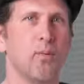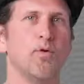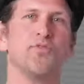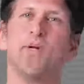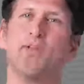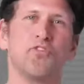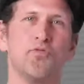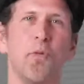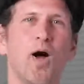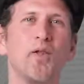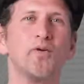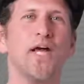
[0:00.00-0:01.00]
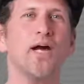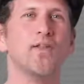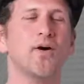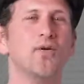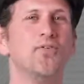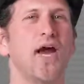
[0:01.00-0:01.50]
which means smaller
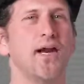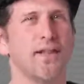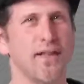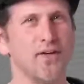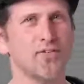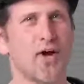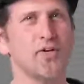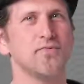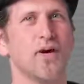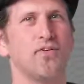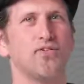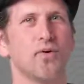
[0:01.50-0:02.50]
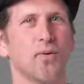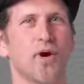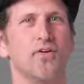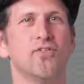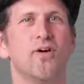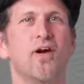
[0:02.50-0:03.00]
downloads and less on-device
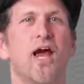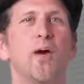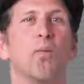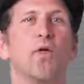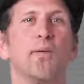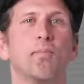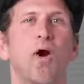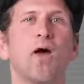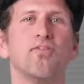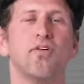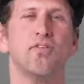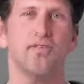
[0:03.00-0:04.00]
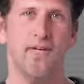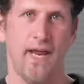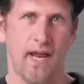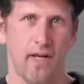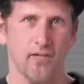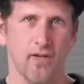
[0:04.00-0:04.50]
storage, and we're in the process of
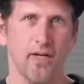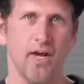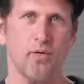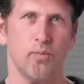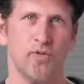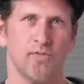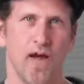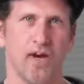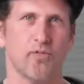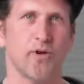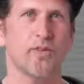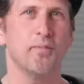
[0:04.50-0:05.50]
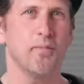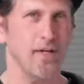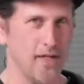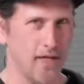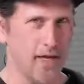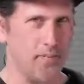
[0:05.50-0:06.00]
enhancing and refactoring the
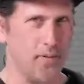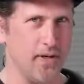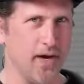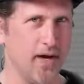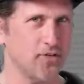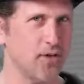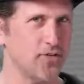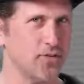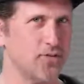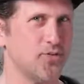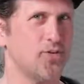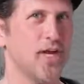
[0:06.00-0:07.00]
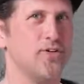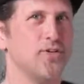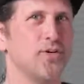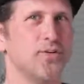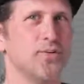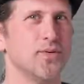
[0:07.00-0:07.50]
media APIs, so stay
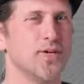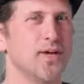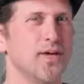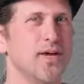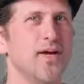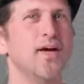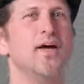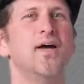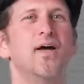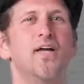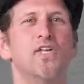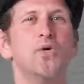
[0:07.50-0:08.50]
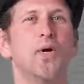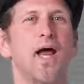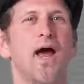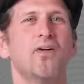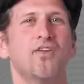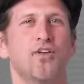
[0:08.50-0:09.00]
tuned. You can
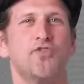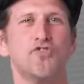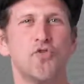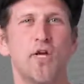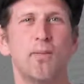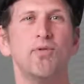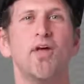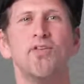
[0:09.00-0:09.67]
access streams